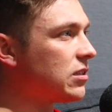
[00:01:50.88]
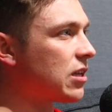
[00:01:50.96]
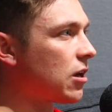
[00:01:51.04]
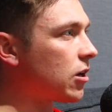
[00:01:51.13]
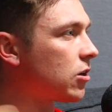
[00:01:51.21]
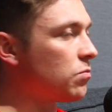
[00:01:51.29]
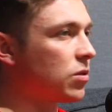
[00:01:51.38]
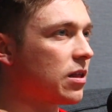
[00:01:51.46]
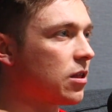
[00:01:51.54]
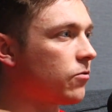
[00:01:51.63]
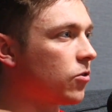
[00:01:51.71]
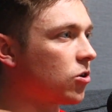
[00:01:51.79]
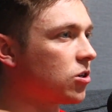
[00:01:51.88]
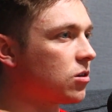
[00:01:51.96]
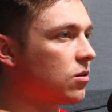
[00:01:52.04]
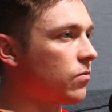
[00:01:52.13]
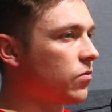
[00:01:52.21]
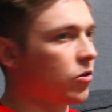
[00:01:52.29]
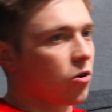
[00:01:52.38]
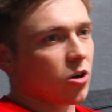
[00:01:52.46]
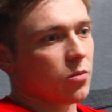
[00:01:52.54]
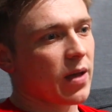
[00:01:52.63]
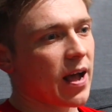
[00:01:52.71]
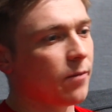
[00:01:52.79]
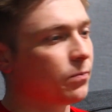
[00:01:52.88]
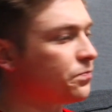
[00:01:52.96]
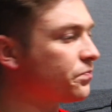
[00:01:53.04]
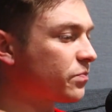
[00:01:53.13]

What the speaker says: that I completely forgot about.